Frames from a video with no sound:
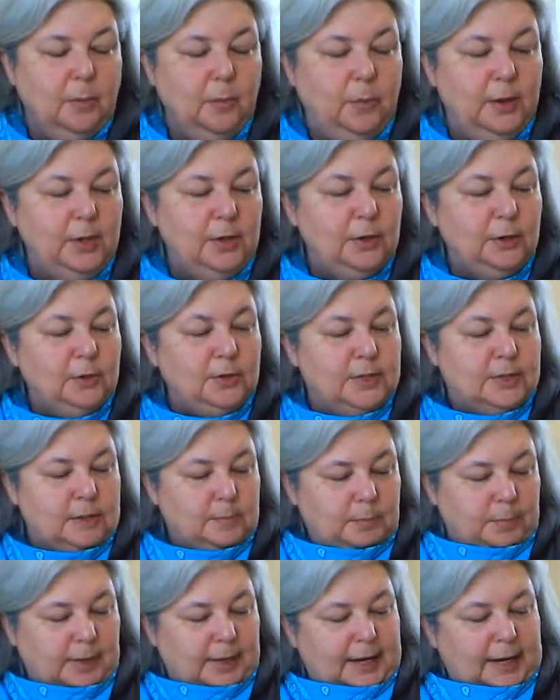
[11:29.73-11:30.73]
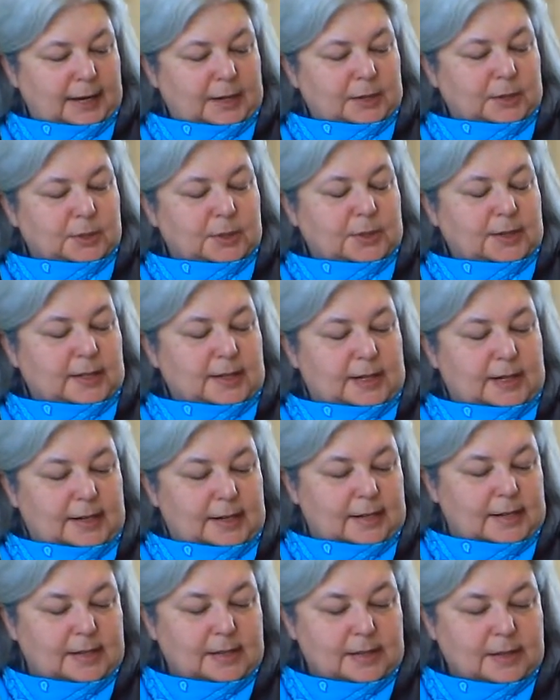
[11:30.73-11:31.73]
When you plant your
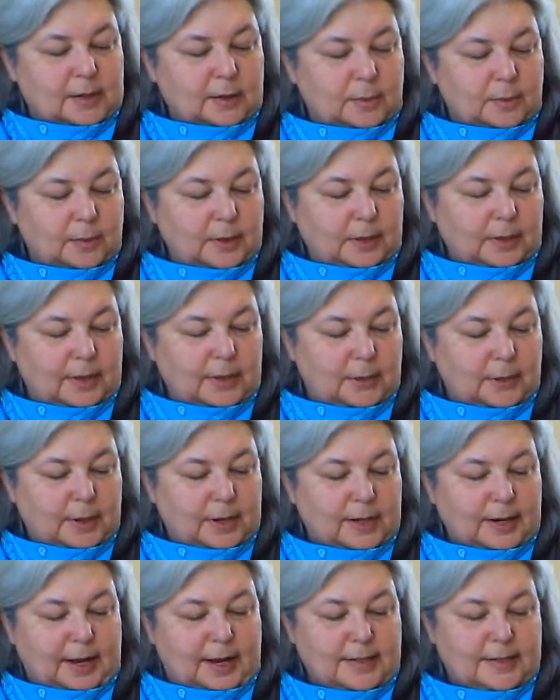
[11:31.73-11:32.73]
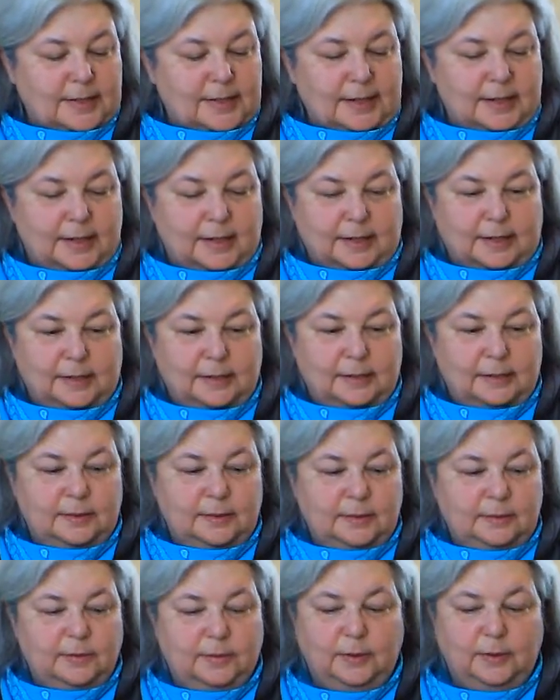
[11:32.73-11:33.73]
seeds, it's a really great idea
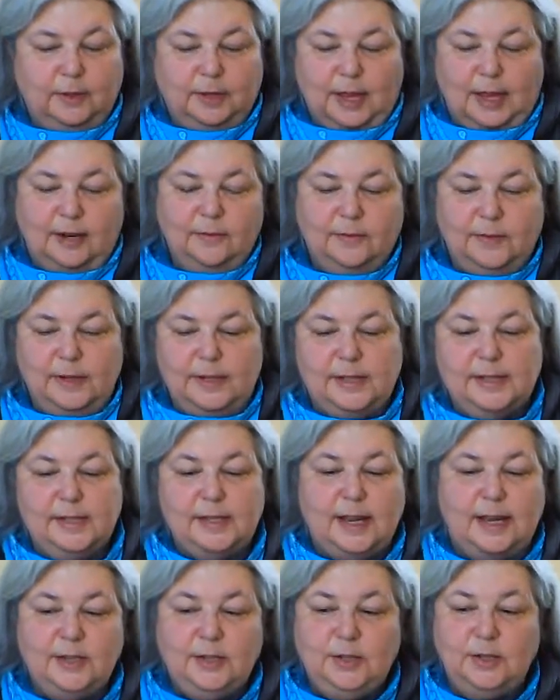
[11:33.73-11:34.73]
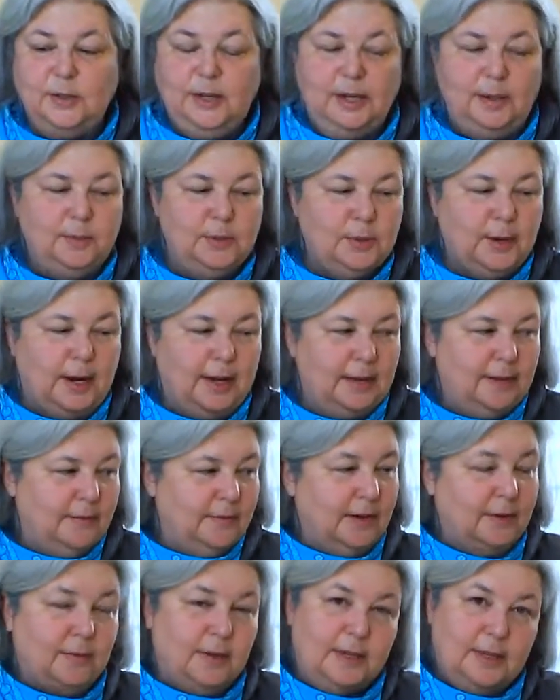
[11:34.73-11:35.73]
for a lot of reasons. I do keep track
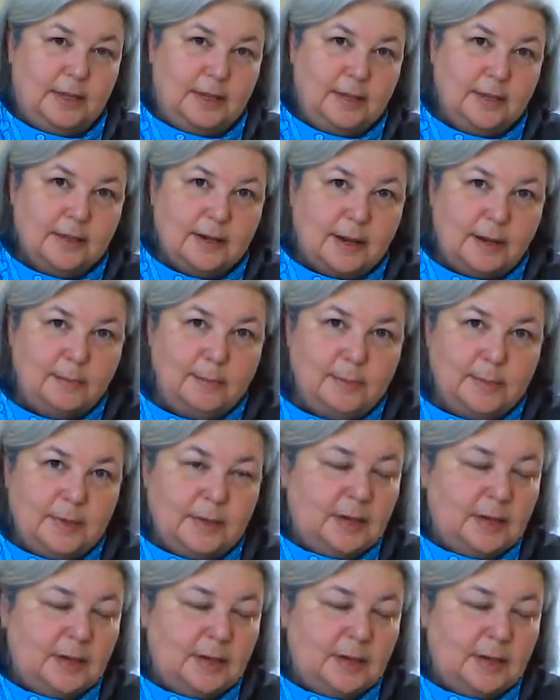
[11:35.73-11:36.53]
of everything that I